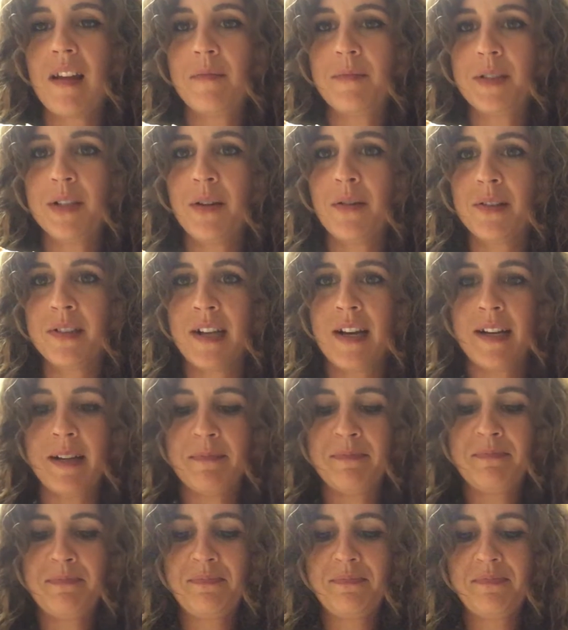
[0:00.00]
So
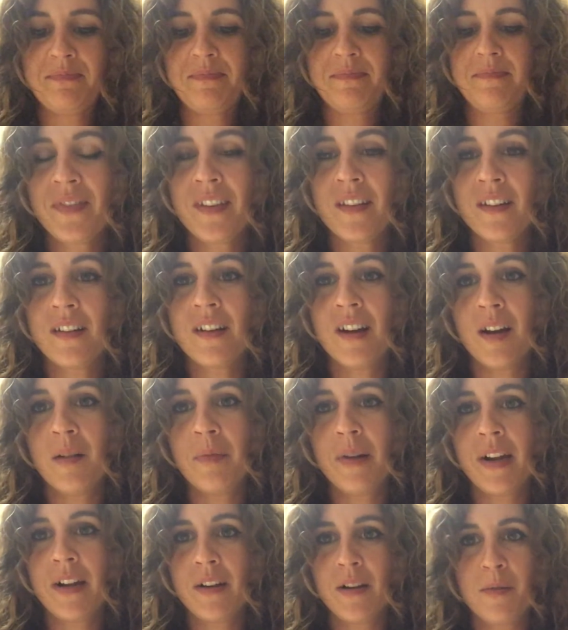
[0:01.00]
excited. Gotta
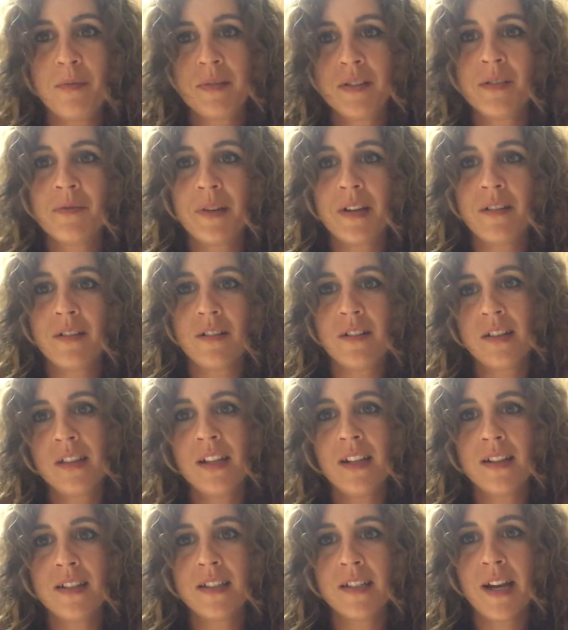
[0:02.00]
break it open so we can look at the
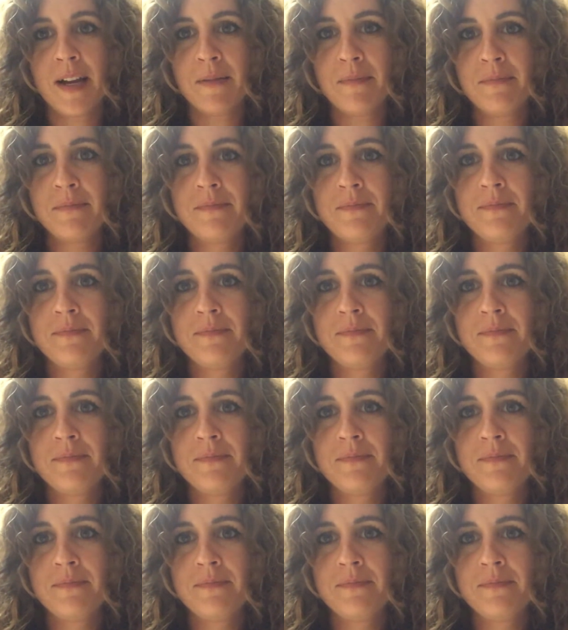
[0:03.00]
inside.